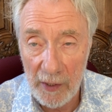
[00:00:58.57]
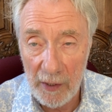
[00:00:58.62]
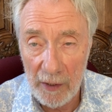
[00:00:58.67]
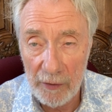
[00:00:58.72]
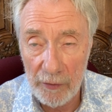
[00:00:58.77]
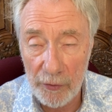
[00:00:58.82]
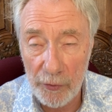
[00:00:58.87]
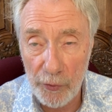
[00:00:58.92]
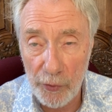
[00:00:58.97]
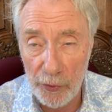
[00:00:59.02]

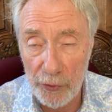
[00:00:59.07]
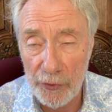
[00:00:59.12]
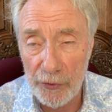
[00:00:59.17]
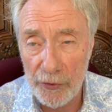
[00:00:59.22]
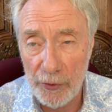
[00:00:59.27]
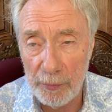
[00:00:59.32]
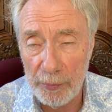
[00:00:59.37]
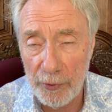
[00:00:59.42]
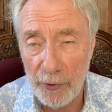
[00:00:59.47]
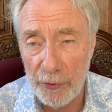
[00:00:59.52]
the current
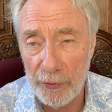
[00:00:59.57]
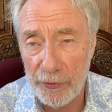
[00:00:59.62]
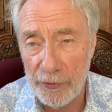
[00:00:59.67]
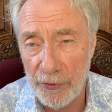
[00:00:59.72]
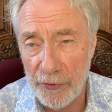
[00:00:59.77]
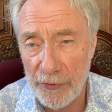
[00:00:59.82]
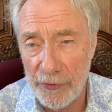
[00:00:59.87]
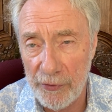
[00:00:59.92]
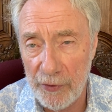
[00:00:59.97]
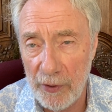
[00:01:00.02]

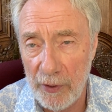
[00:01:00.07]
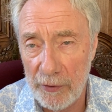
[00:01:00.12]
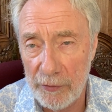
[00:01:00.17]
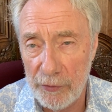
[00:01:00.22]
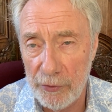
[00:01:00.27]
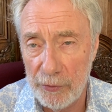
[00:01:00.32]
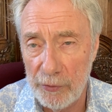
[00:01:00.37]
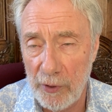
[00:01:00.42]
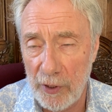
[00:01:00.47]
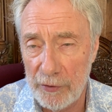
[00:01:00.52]
approaches
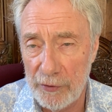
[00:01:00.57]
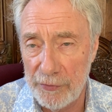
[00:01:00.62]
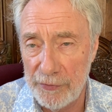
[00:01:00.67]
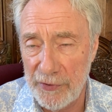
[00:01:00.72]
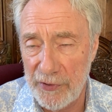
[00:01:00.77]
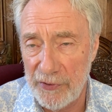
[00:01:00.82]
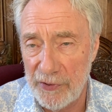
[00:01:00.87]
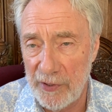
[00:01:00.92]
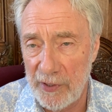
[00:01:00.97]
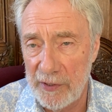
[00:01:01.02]
to
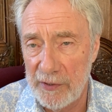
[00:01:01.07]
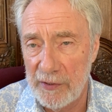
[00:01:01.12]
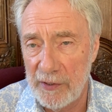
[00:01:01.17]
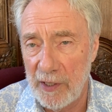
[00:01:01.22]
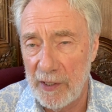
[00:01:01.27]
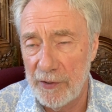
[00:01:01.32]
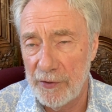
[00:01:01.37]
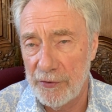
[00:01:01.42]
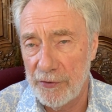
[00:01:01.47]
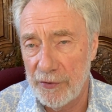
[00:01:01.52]
artificial
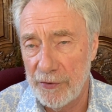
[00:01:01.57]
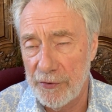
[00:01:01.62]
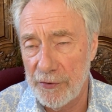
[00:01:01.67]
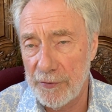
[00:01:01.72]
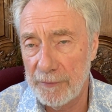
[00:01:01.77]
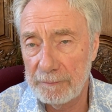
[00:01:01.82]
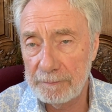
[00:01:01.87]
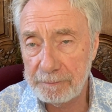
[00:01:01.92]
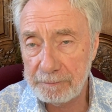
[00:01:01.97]
intelligence.